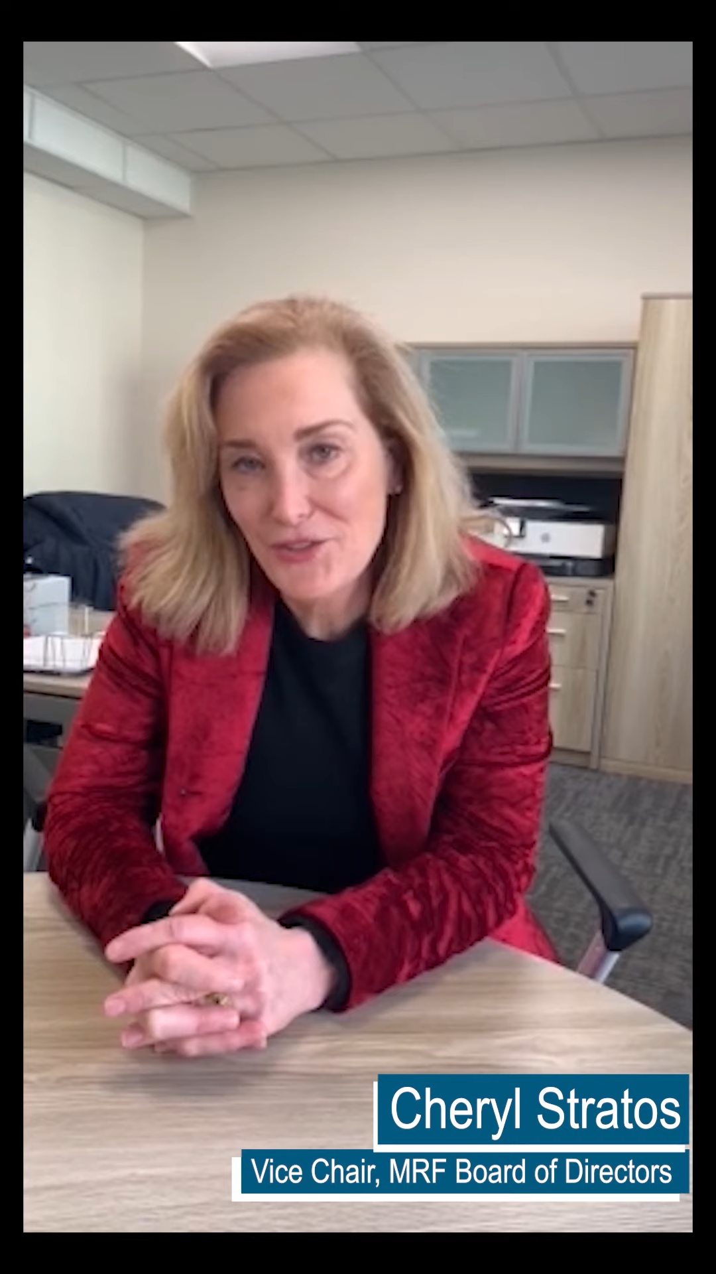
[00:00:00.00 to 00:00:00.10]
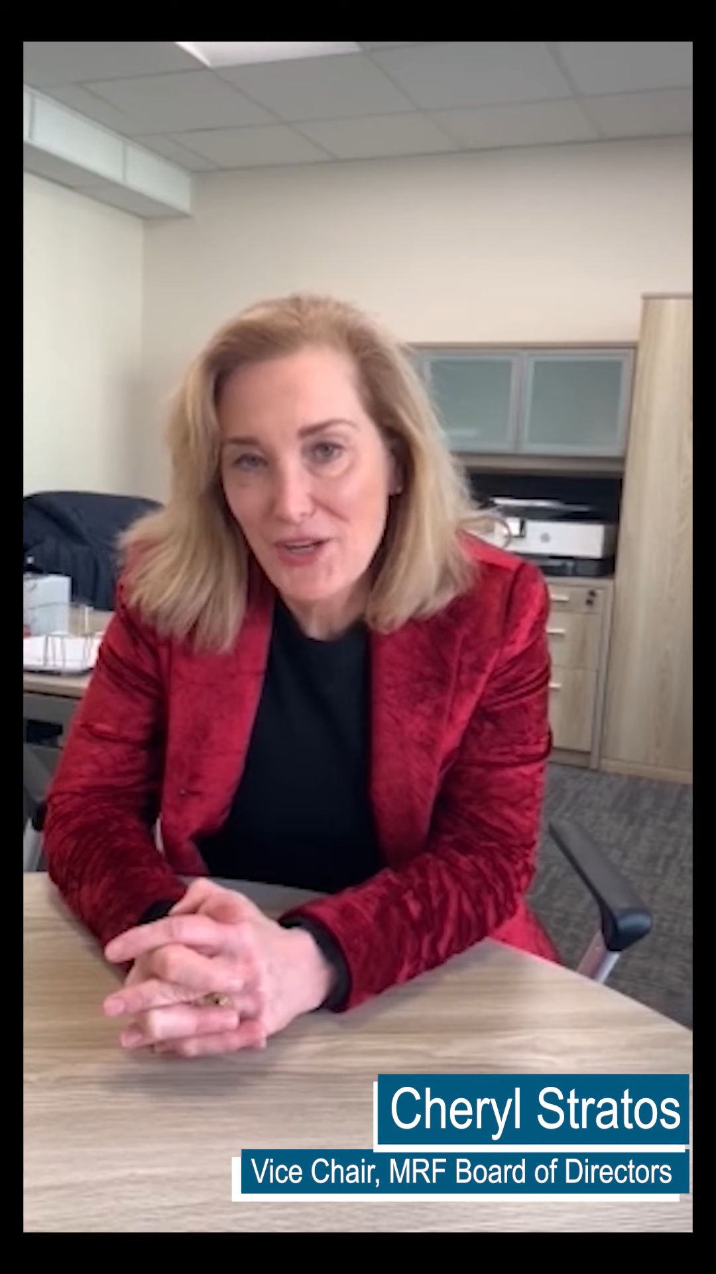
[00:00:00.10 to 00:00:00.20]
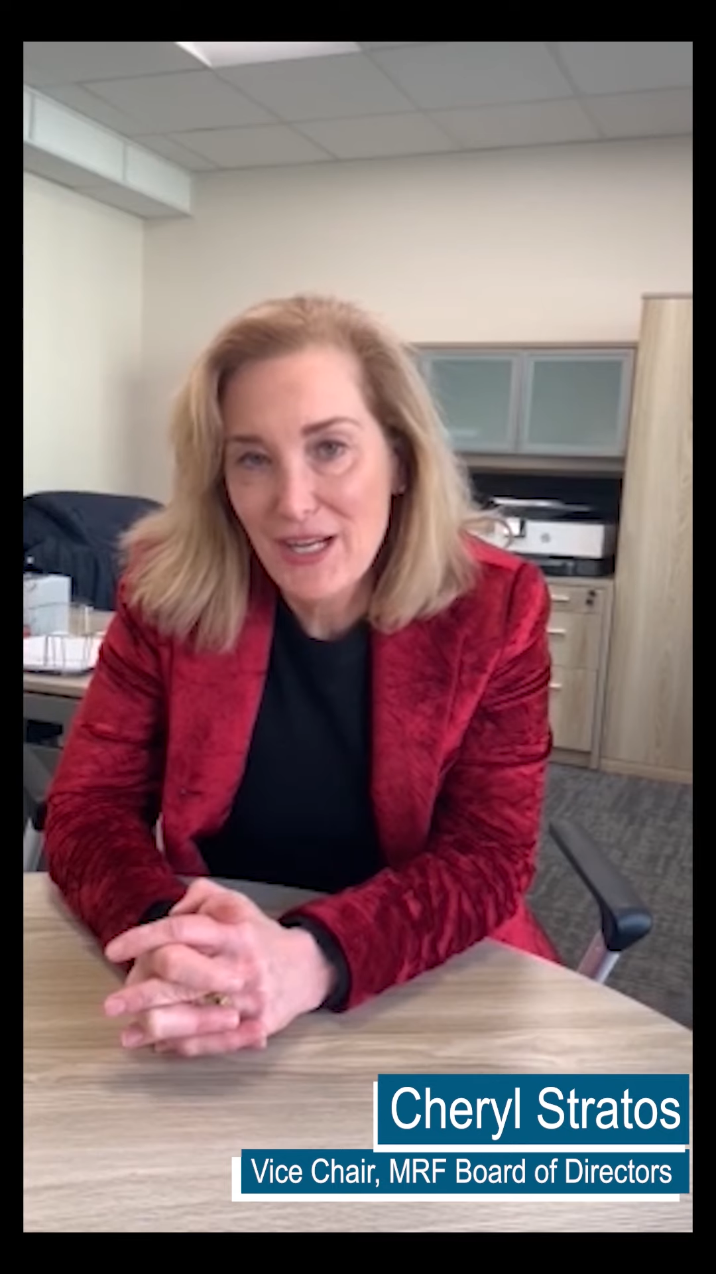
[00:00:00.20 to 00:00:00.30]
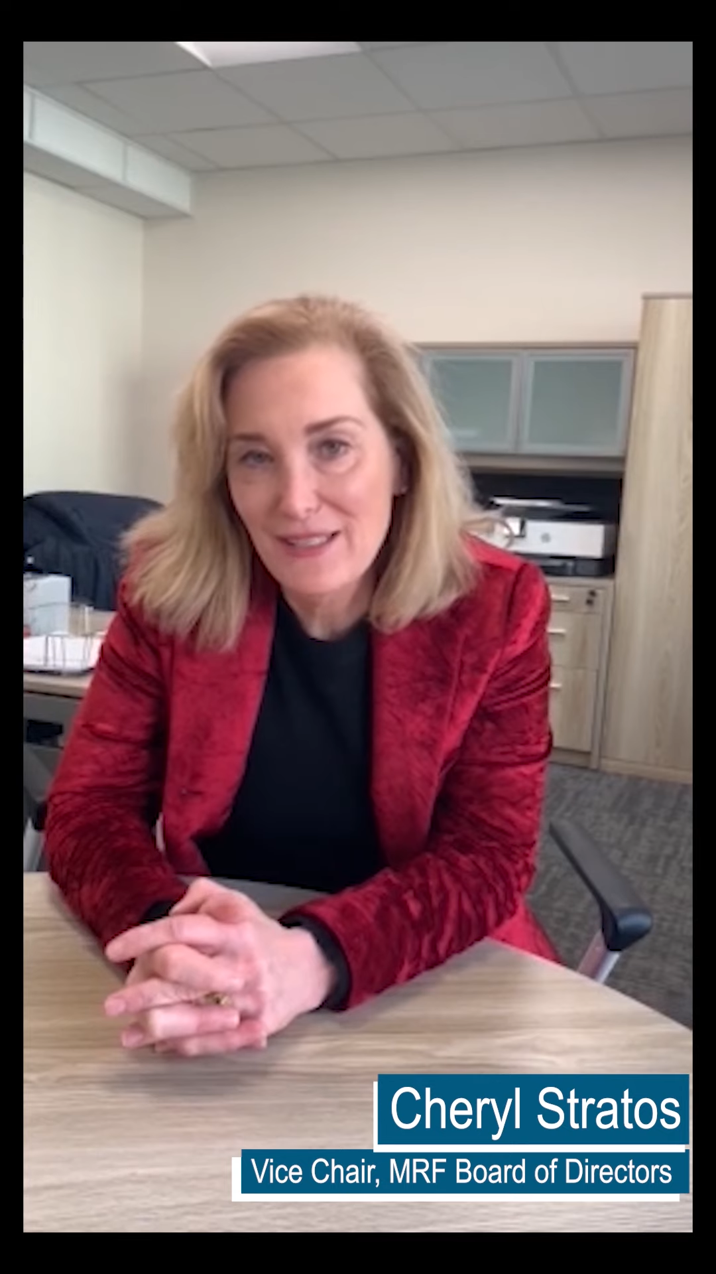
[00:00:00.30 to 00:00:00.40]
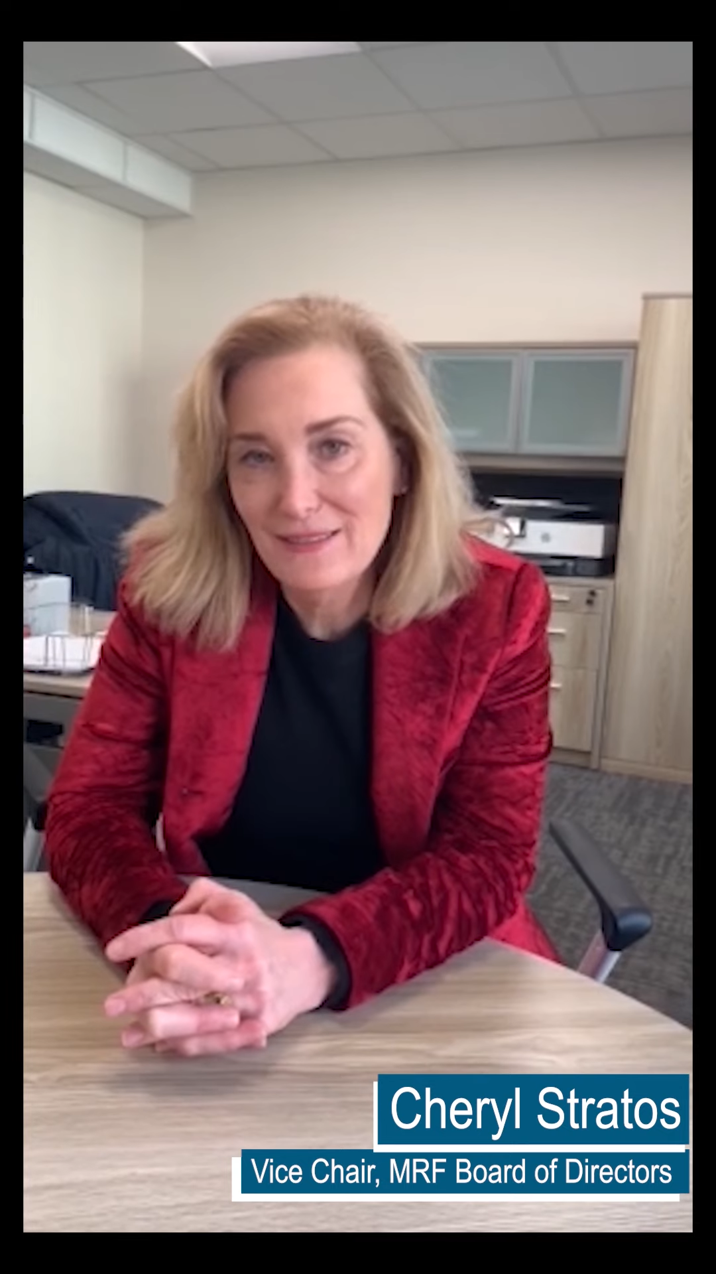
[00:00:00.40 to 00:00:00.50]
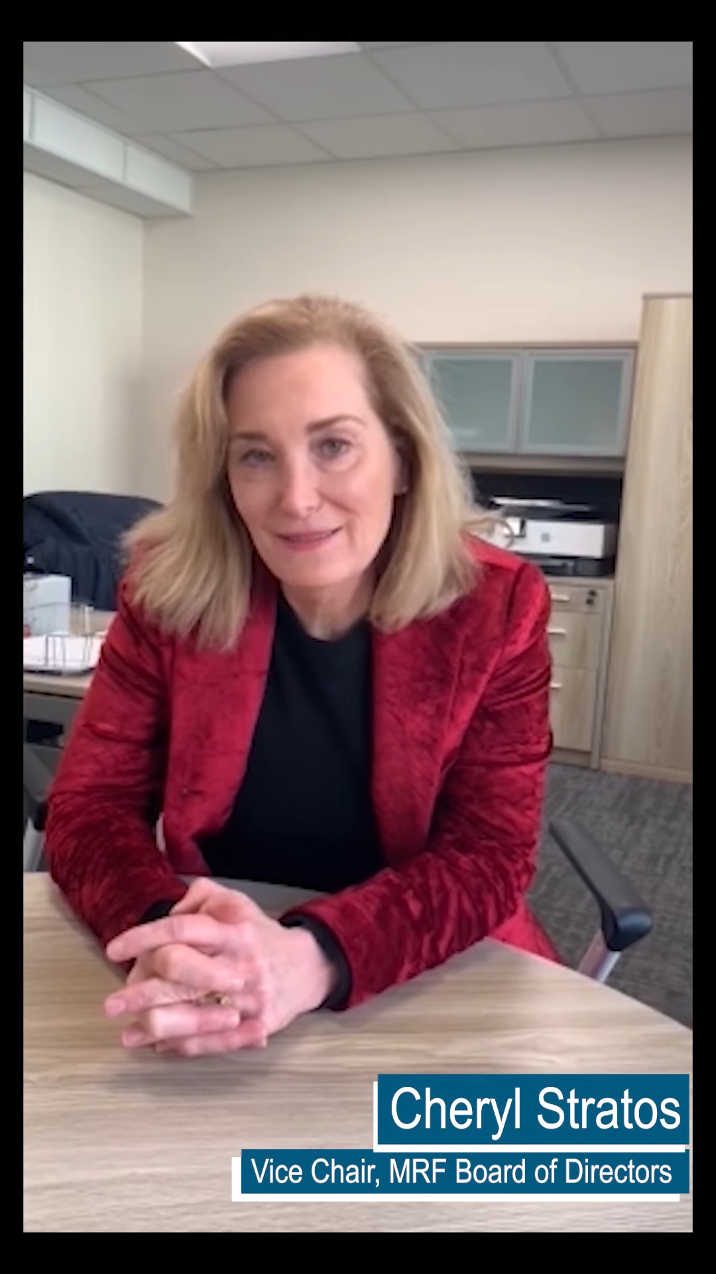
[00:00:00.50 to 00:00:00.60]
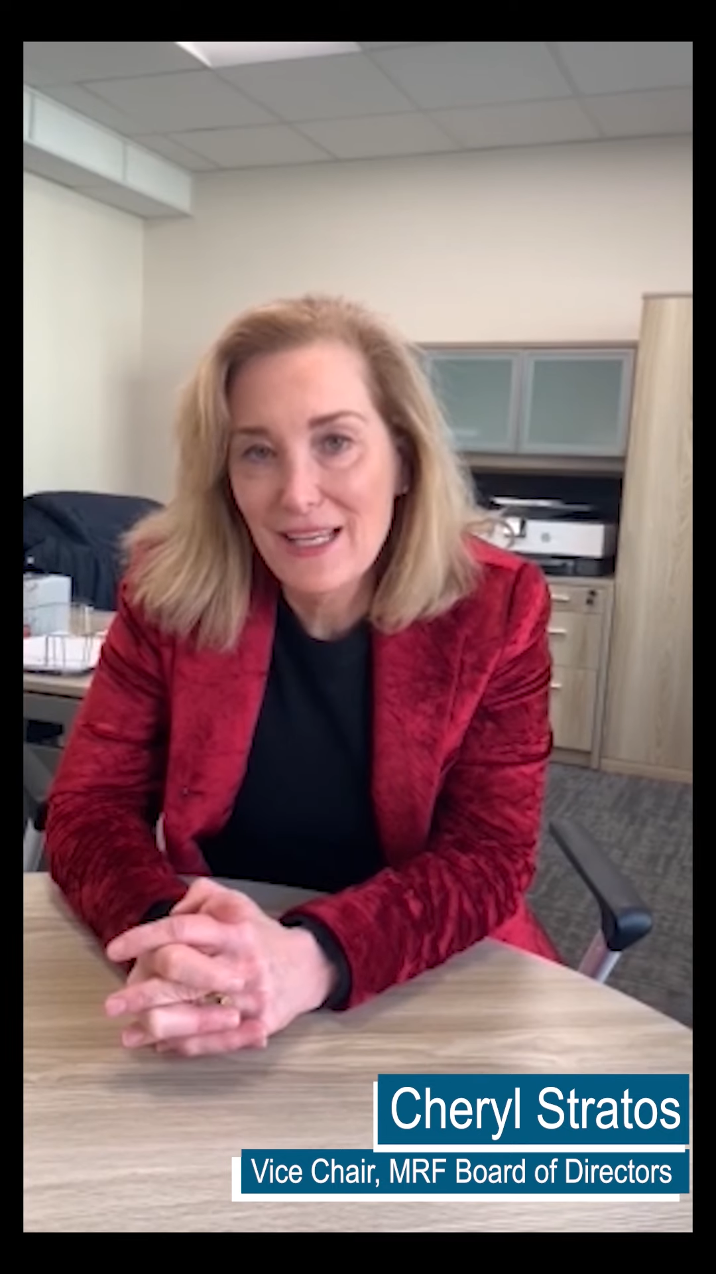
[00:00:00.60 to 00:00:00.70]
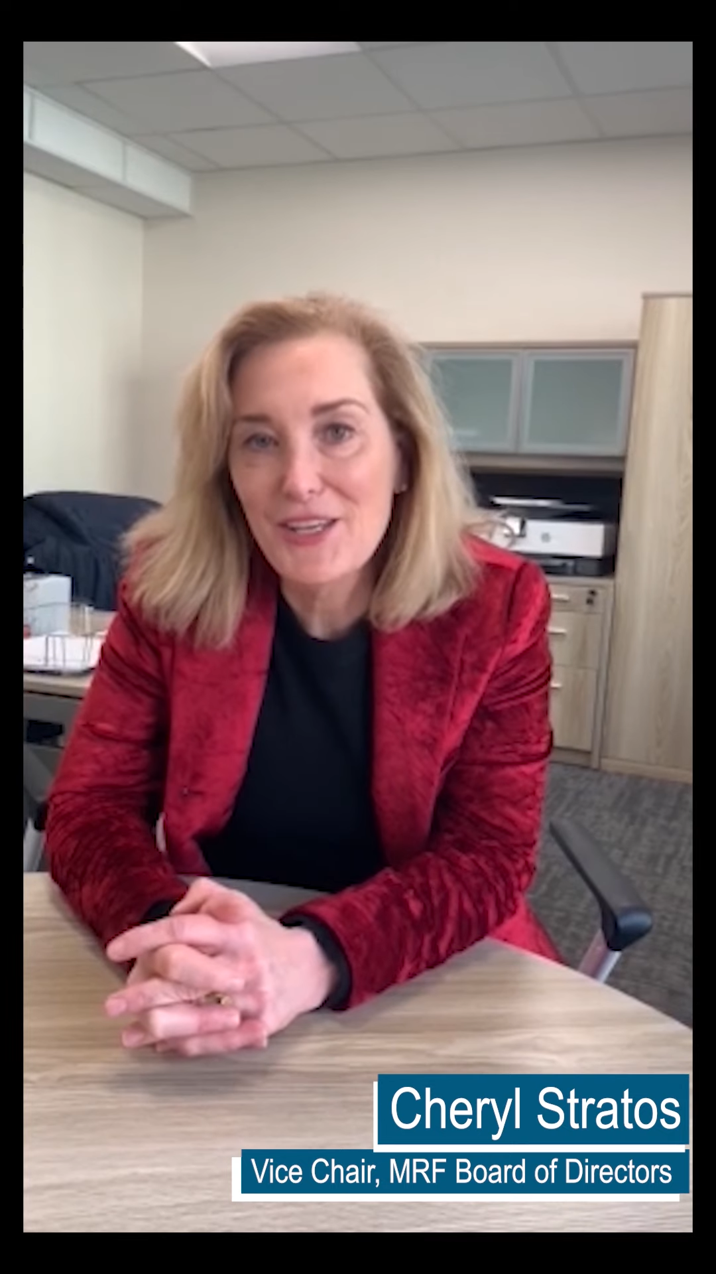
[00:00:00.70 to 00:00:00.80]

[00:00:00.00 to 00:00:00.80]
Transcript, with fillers: trial